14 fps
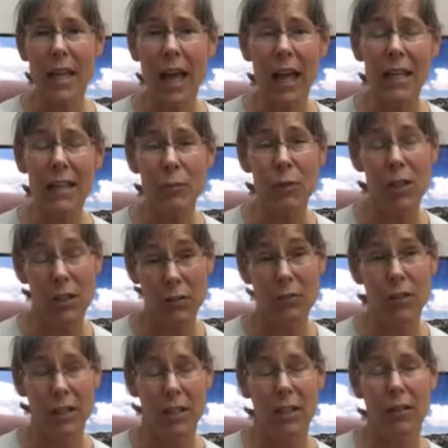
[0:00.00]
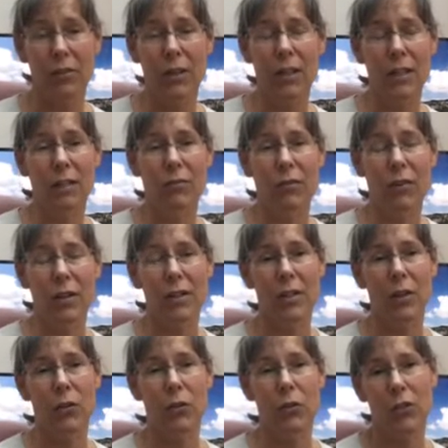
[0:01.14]
and it was a university careers
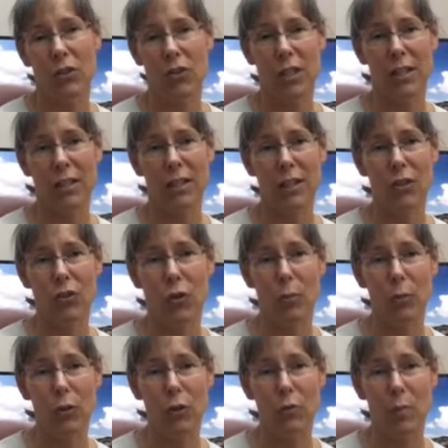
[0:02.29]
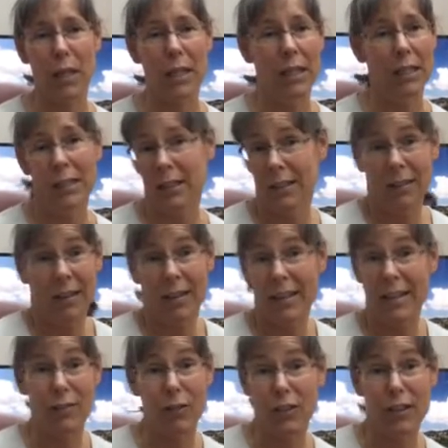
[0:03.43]
advisor who suggested this job to me. I'd
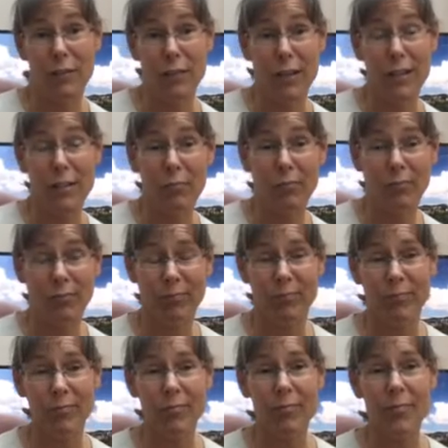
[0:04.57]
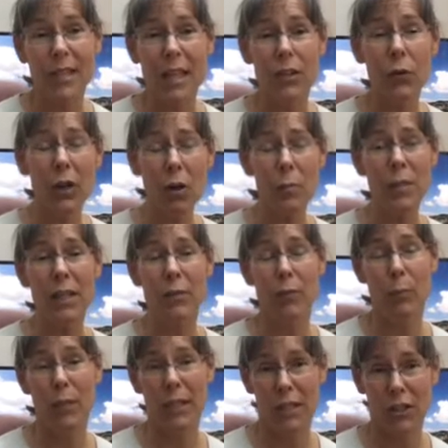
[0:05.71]
never heard of it. So I got myself a
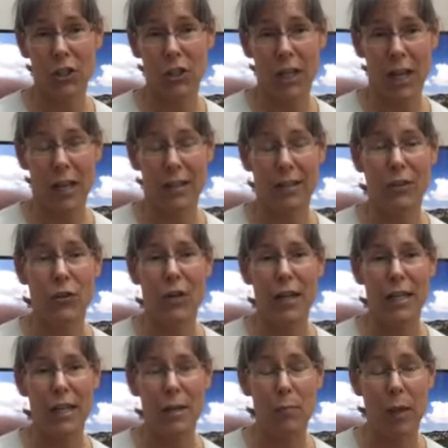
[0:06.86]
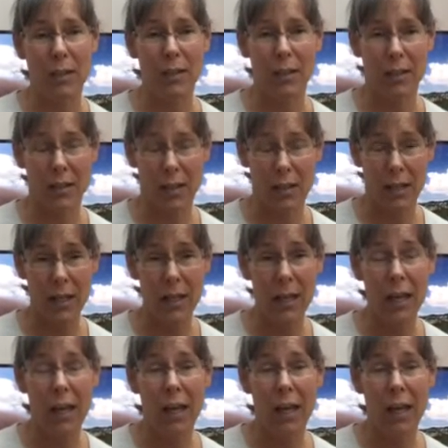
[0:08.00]
position as a trainee patent attorney.